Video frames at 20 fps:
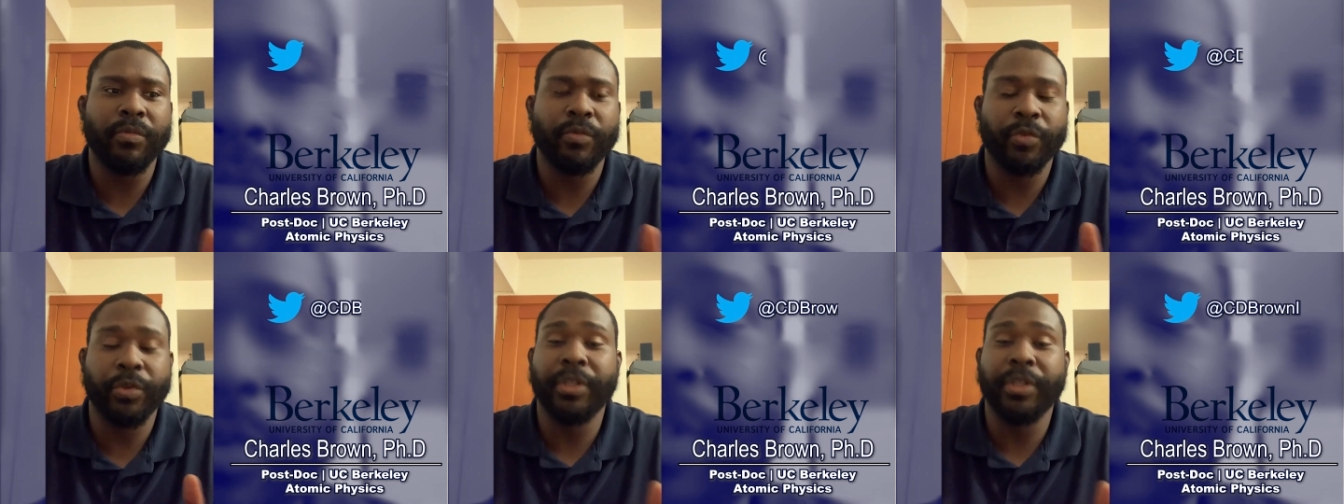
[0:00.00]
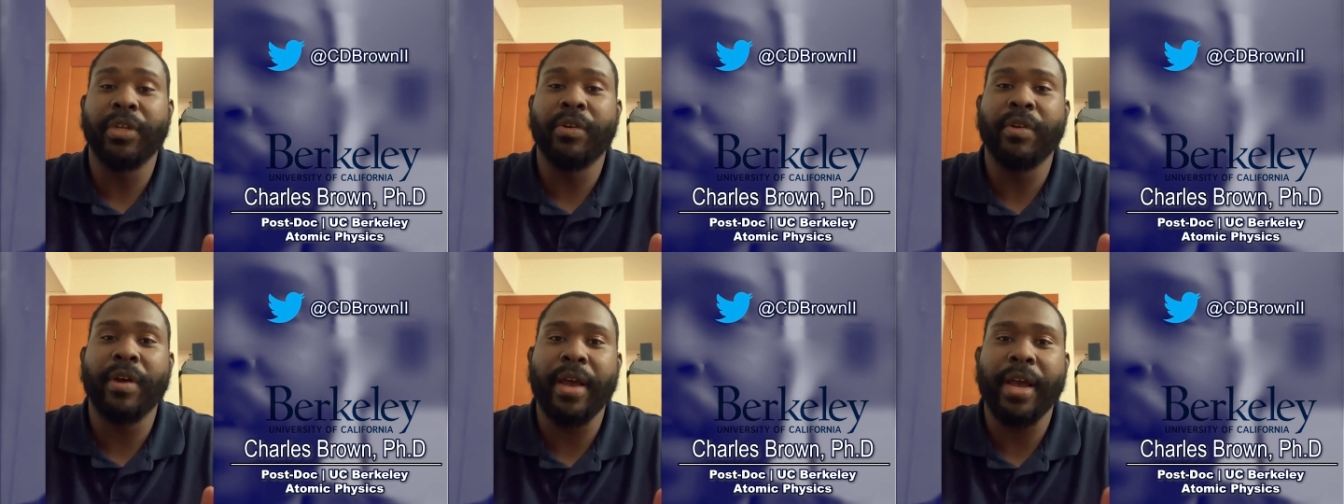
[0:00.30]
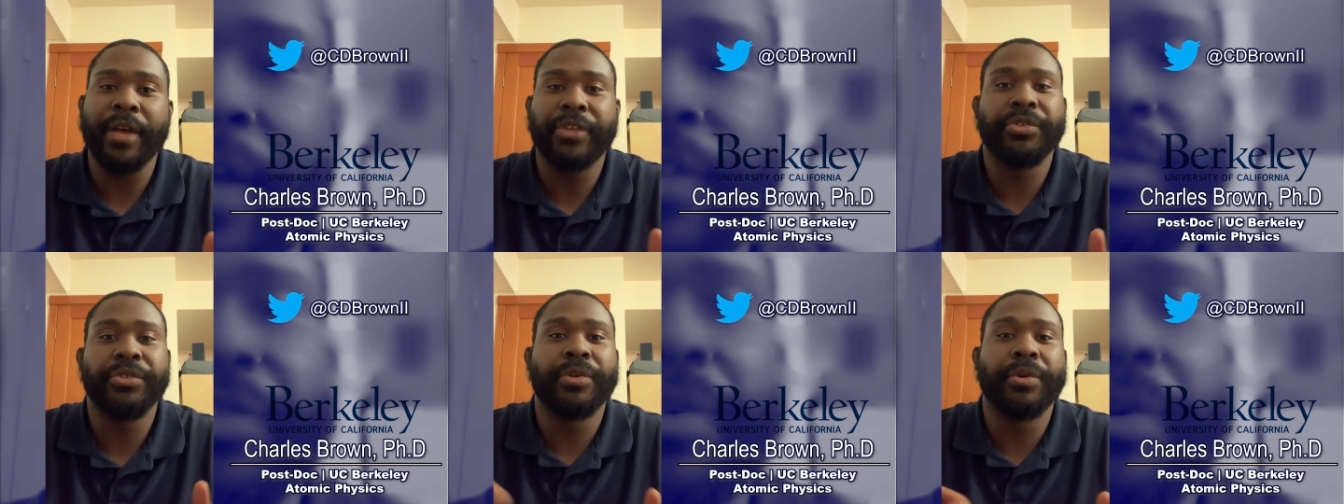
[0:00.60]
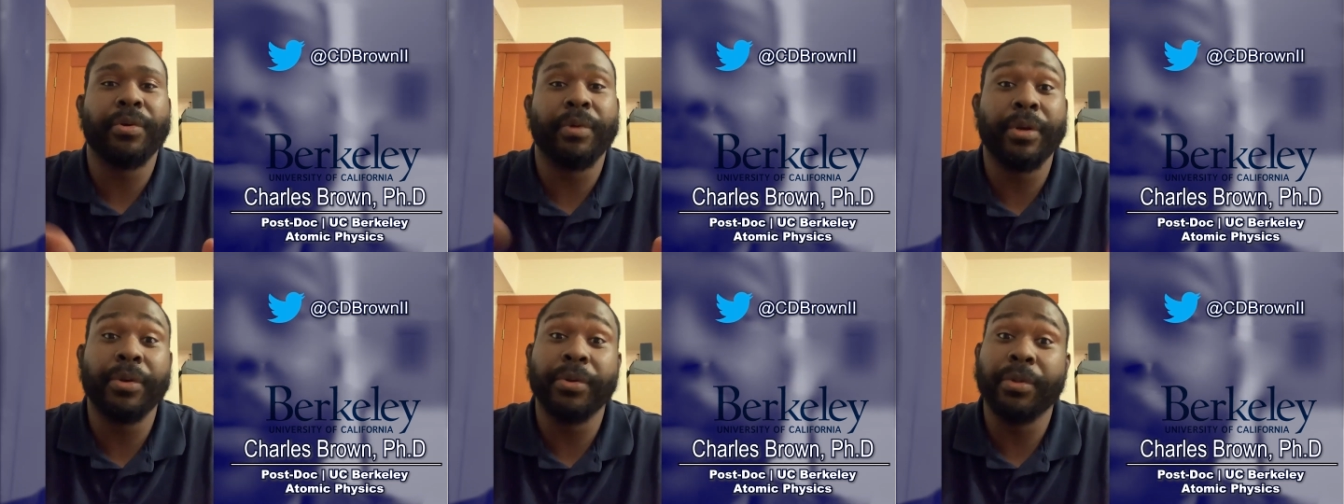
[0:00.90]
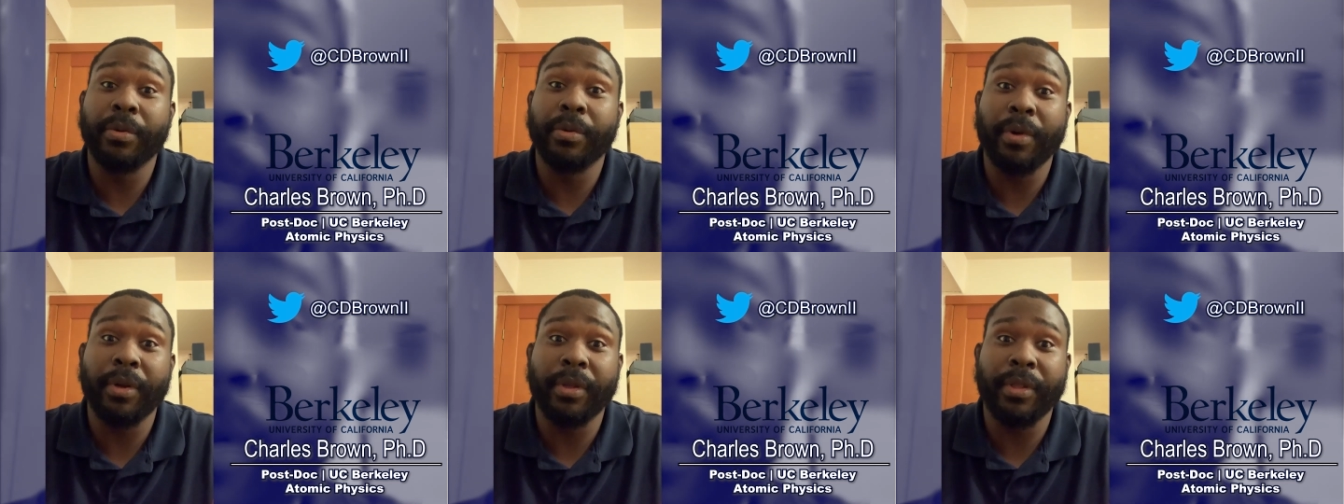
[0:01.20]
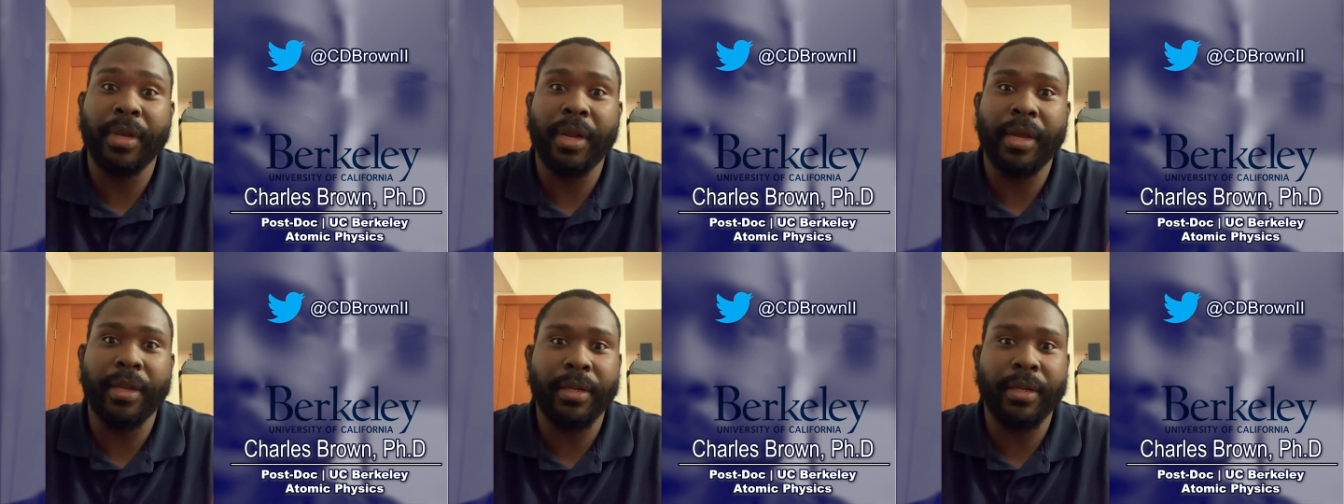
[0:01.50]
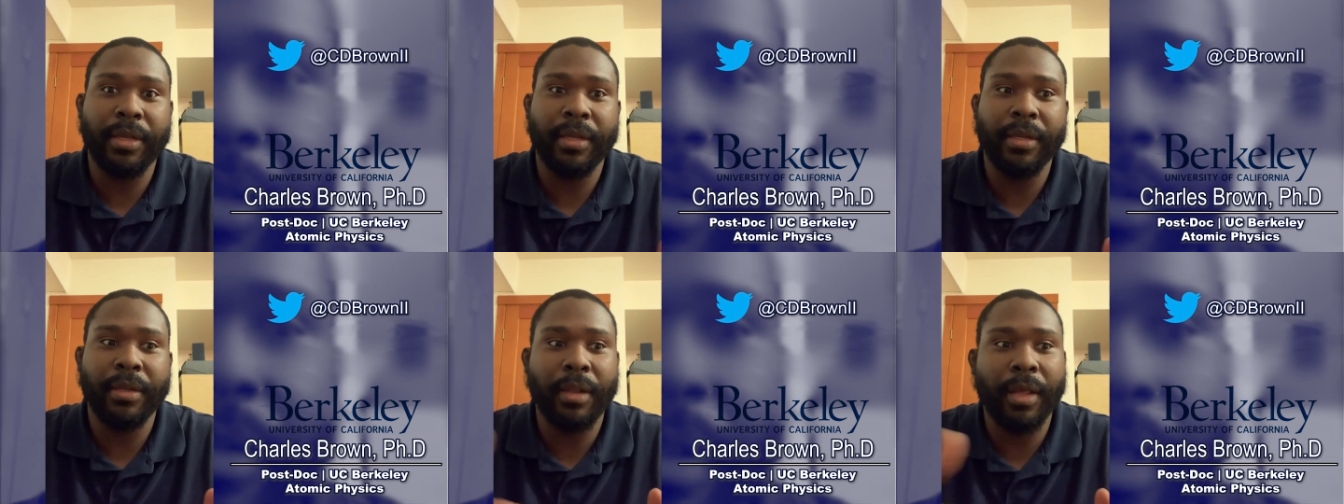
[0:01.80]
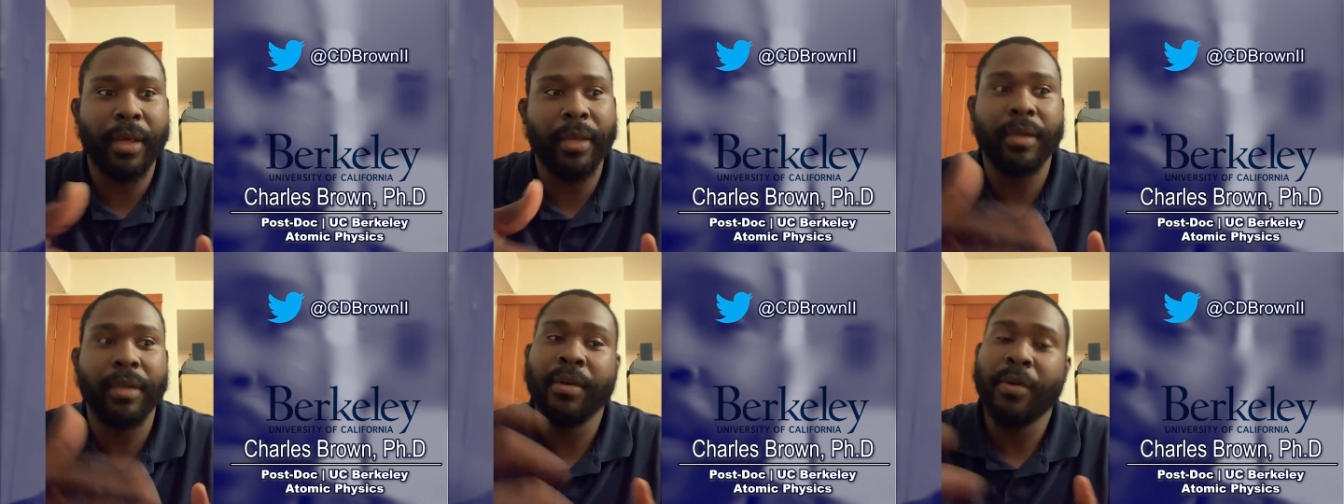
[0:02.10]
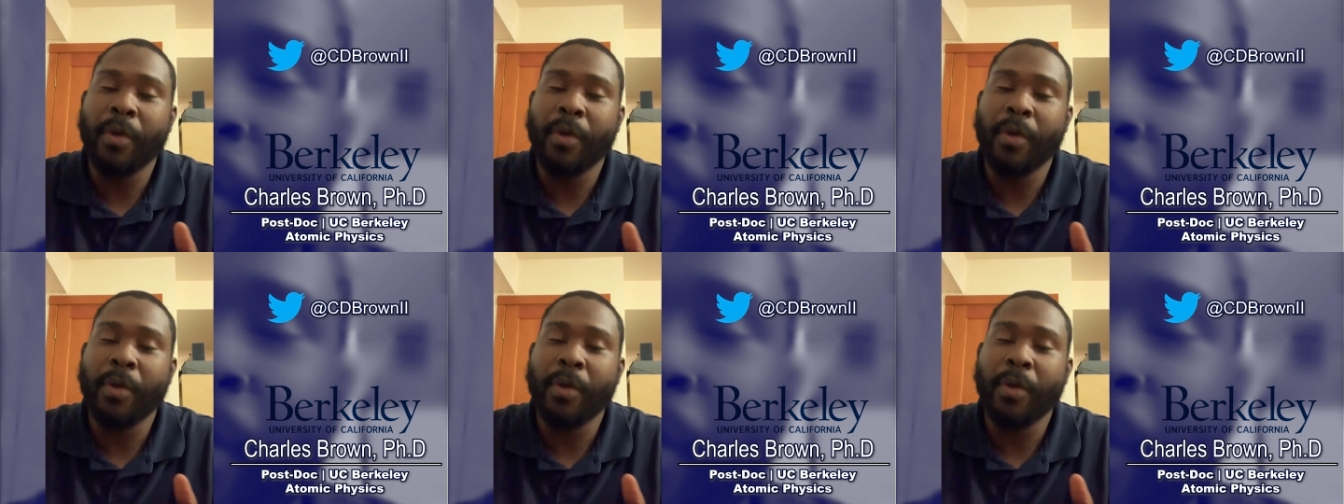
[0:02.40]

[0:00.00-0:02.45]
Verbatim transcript: really great extracurricular work that I did. Like